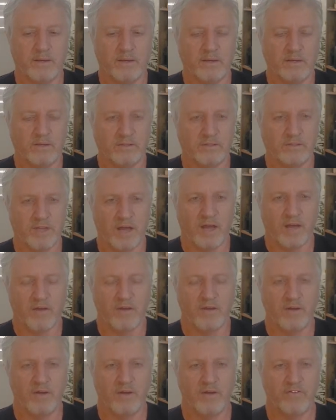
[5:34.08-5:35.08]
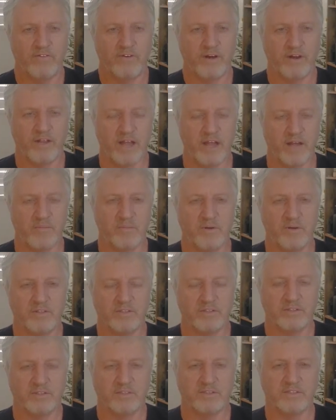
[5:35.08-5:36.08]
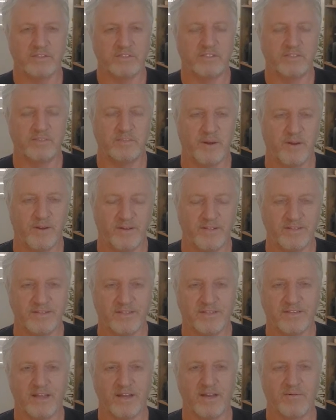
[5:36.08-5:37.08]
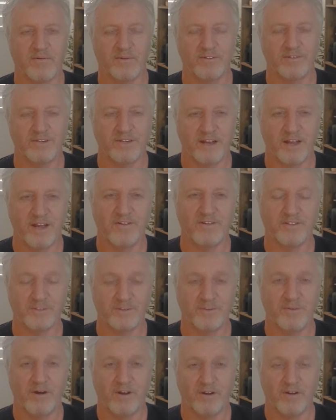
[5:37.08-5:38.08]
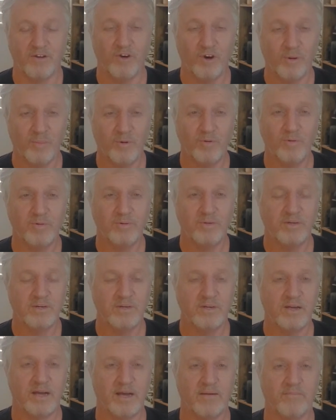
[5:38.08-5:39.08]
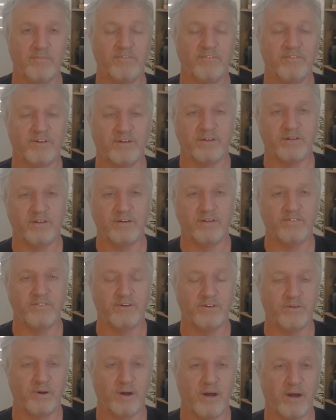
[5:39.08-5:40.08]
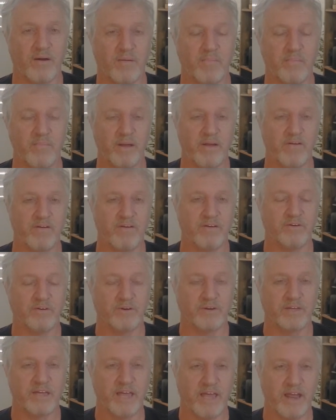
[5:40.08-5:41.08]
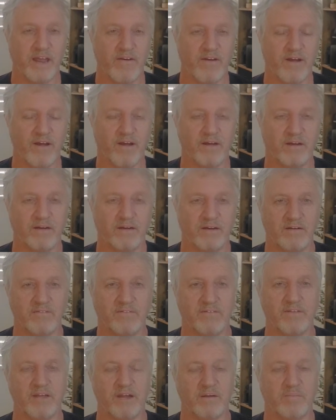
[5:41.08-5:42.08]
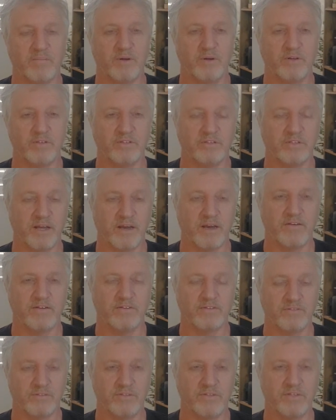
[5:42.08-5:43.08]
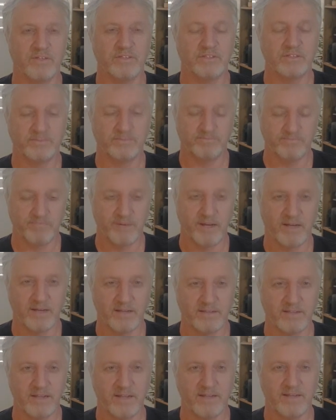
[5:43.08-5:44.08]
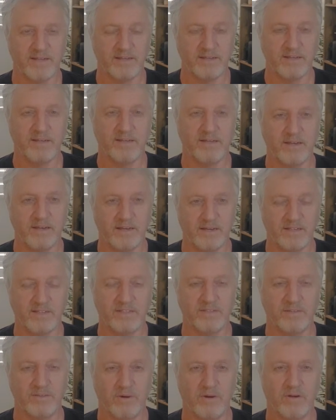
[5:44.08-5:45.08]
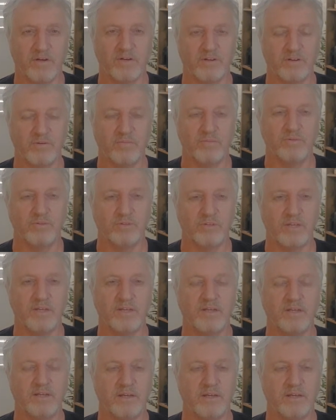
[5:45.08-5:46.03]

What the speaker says: So for any young person that's experiencing that, I want you to know that's quite normal. If you are a parent or a carer of a young person going through this, understand that it is quite a normal thing